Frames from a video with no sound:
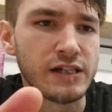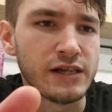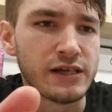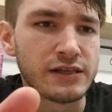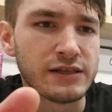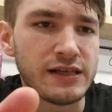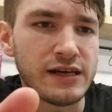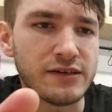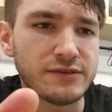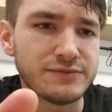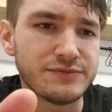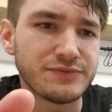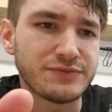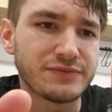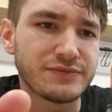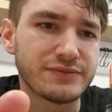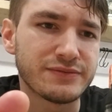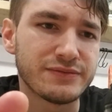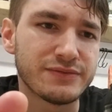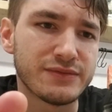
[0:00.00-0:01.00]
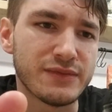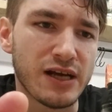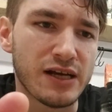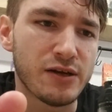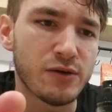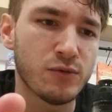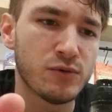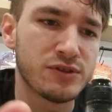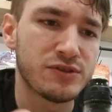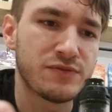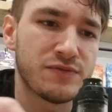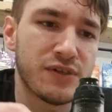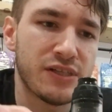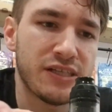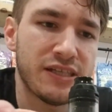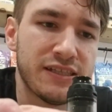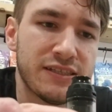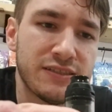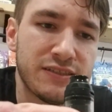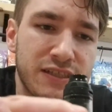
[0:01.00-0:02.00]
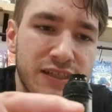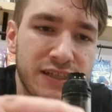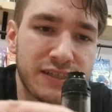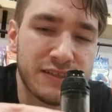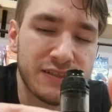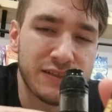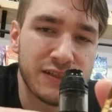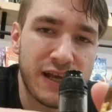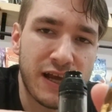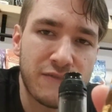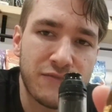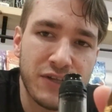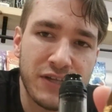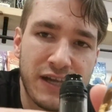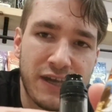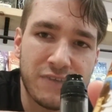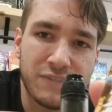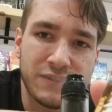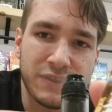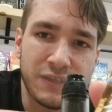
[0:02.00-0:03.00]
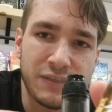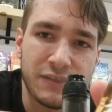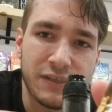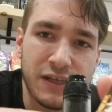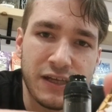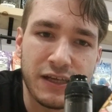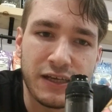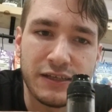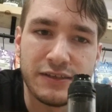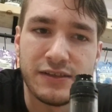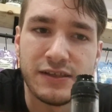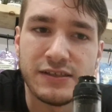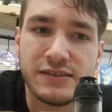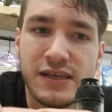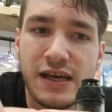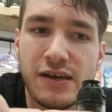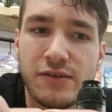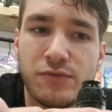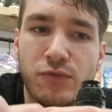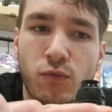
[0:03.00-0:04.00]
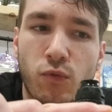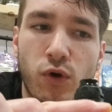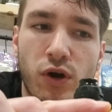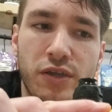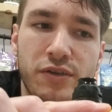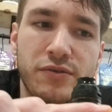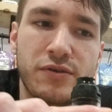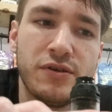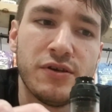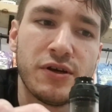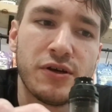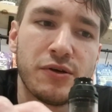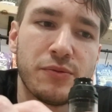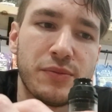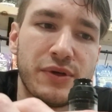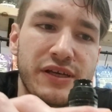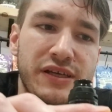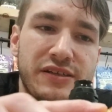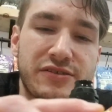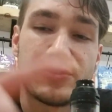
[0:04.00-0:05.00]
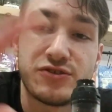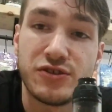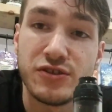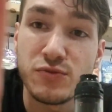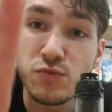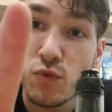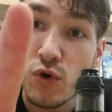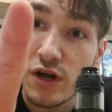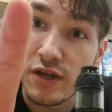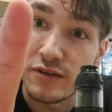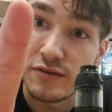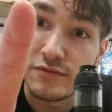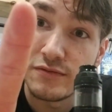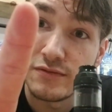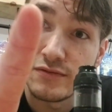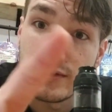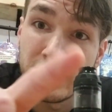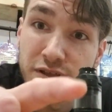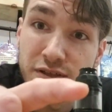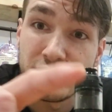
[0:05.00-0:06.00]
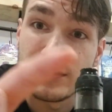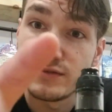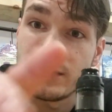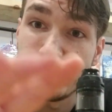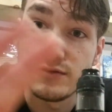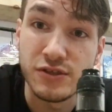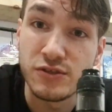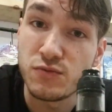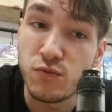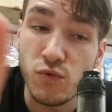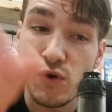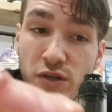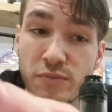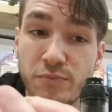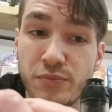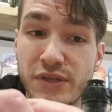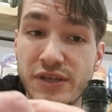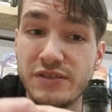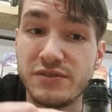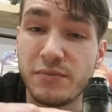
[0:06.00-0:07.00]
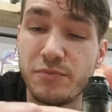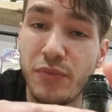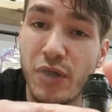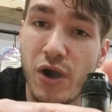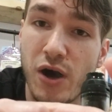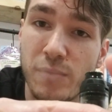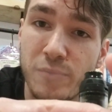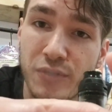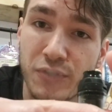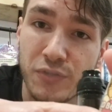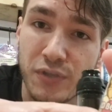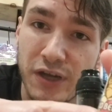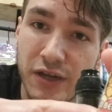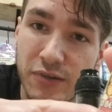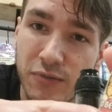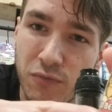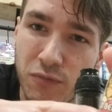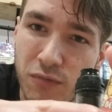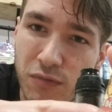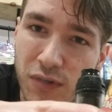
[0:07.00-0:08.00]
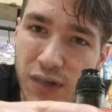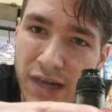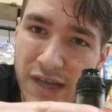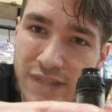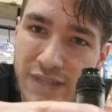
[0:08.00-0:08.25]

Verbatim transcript: Now, what's funny is it, every now and then it does have one piece, just one just one piece of pomegranate right